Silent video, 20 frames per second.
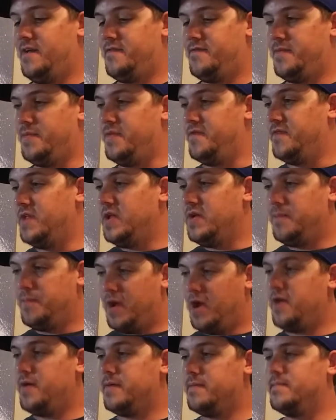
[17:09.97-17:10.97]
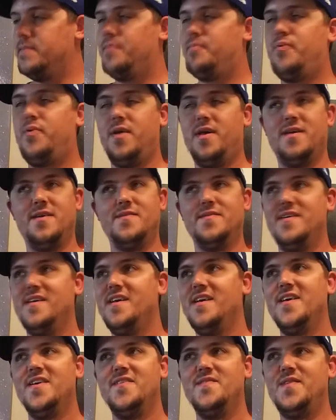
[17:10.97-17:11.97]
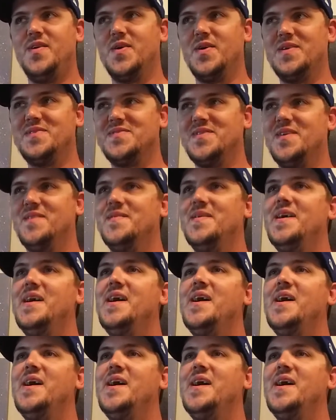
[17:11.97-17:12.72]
from the Barrie video games off.